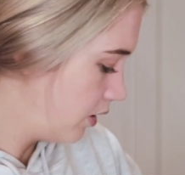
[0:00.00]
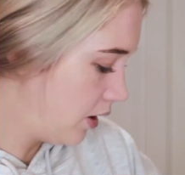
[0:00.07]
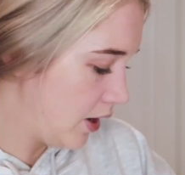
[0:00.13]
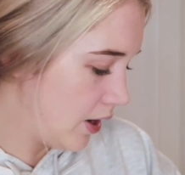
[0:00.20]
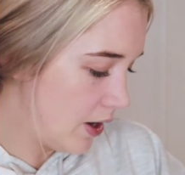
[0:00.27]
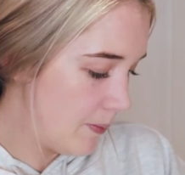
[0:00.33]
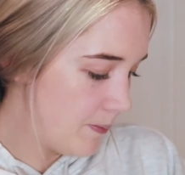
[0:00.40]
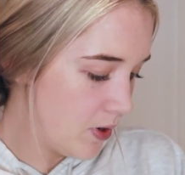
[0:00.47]

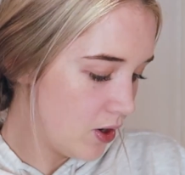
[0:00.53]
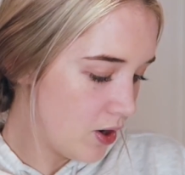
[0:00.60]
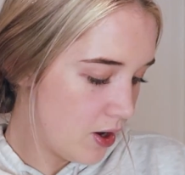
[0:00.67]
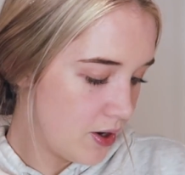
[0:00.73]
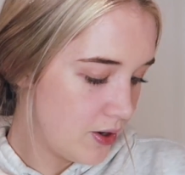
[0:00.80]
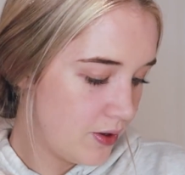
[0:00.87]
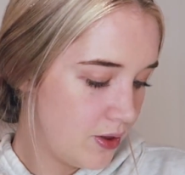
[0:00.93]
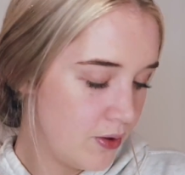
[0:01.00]

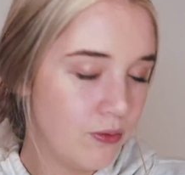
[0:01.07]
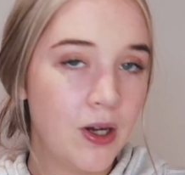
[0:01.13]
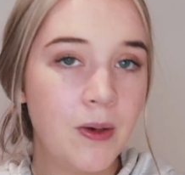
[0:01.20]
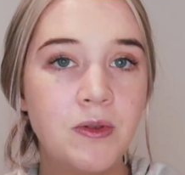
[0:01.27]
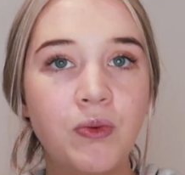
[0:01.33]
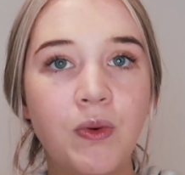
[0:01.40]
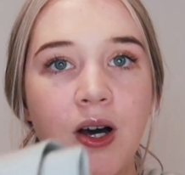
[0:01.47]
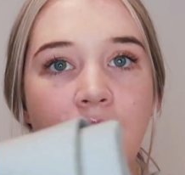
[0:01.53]
Got the
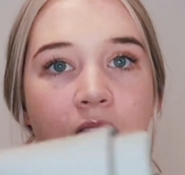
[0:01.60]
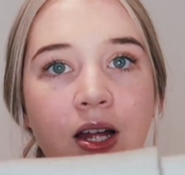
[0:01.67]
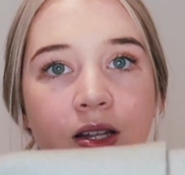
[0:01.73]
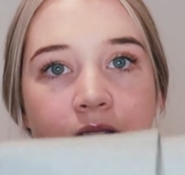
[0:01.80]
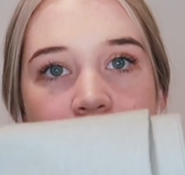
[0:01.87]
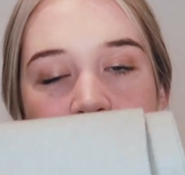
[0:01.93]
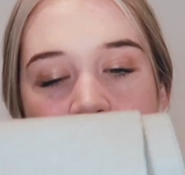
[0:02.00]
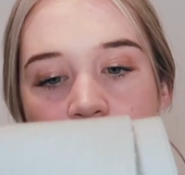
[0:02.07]
ribbed
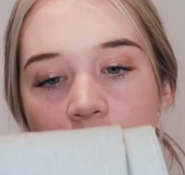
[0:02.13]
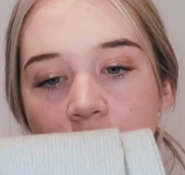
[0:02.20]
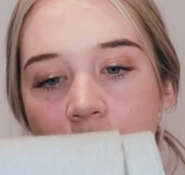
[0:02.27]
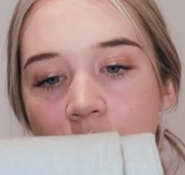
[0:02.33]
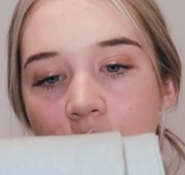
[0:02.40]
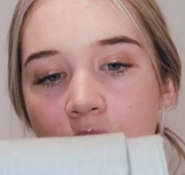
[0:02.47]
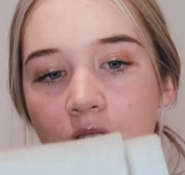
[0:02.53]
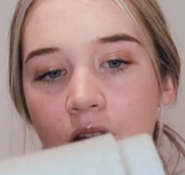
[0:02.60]
one.
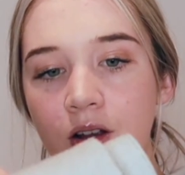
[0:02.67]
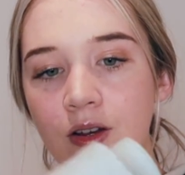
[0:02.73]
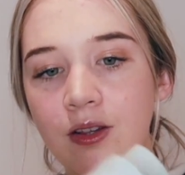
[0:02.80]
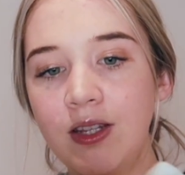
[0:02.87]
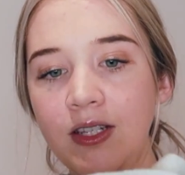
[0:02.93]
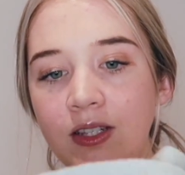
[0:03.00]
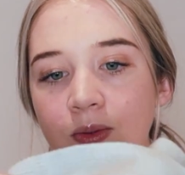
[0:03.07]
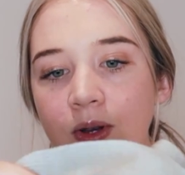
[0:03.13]
So got
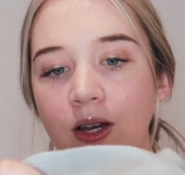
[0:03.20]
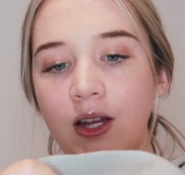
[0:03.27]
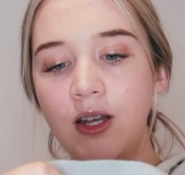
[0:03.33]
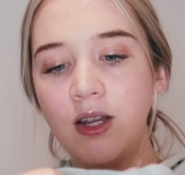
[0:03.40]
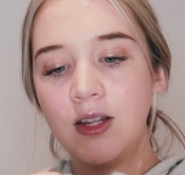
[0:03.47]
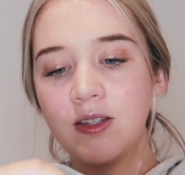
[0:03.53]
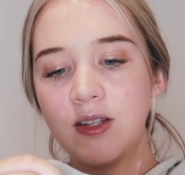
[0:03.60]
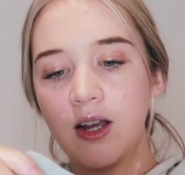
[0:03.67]
this
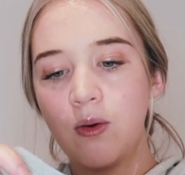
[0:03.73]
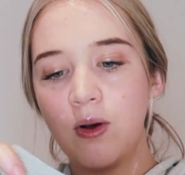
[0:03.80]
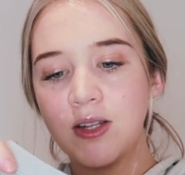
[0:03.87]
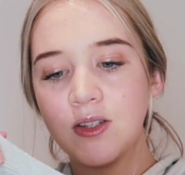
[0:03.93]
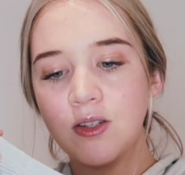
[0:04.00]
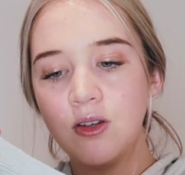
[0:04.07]
one. It's like quite